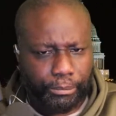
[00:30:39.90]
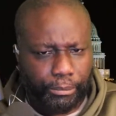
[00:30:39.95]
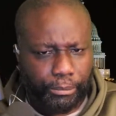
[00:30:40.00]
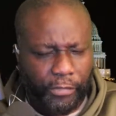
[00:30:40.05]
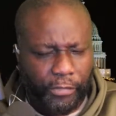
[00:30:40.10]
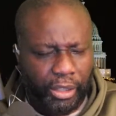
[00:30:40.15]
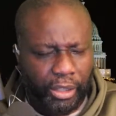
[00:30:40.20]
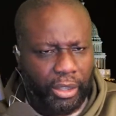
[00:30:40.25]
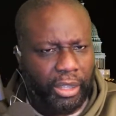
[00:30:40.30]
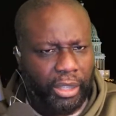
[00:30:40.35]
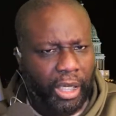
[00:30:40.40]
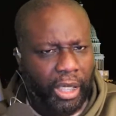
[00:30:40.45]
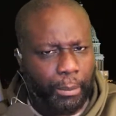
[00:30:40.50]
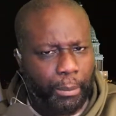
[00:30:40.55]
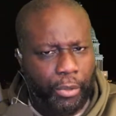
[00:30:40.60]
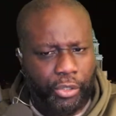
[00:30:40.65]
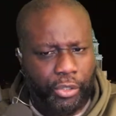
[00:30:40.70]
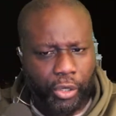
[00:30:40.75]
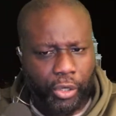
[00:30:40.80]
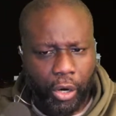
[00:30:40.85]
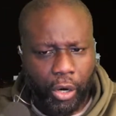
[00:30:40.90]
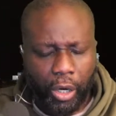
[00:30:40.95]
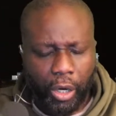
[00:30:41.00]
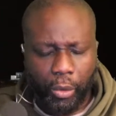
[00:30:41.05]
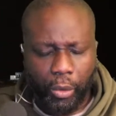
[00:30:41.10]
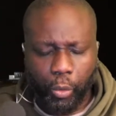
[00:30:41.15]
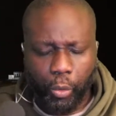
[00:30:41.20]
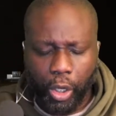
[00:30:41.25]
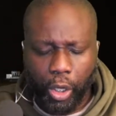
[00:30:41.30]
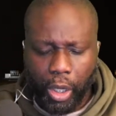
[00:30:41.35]
the numbers are
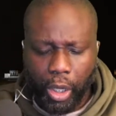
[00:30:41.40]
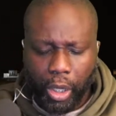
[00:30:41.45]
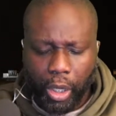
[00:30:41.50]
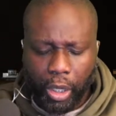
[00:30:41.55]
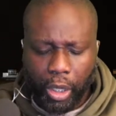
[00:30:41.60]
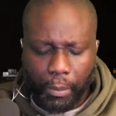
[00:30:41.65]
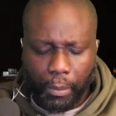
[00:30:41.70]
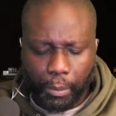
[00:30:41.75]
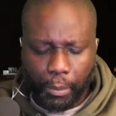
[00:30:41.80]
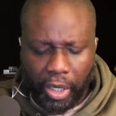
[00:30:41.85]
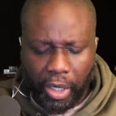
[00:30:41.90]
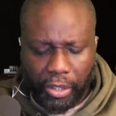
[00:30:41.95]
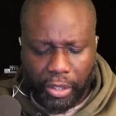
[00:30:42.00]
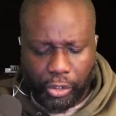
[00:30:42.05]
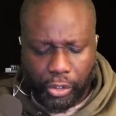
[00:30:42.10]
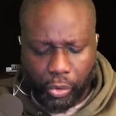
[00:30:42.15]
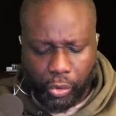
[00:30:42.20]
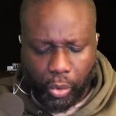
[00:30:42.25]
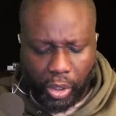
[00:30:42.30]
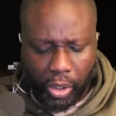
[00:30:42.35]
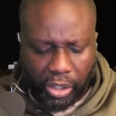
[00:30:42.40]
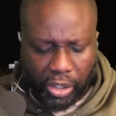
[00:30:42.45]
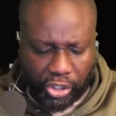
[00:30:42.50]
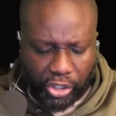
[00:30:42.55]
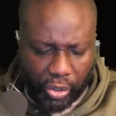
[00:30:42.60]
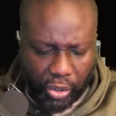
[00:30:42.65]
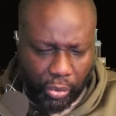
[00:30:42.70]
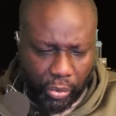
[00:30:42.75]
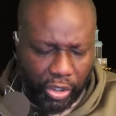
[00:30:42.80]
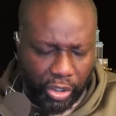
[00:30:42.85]
mothers who are
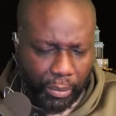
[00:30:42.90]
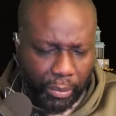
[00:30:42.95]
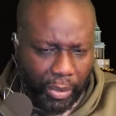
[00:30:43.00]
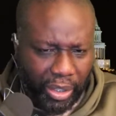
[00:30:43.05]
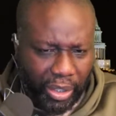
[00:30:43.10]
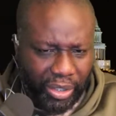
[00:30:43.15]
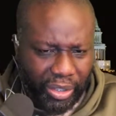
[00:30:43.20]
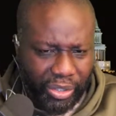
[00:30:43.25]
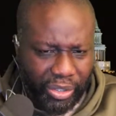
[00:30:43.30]
custodial mothers,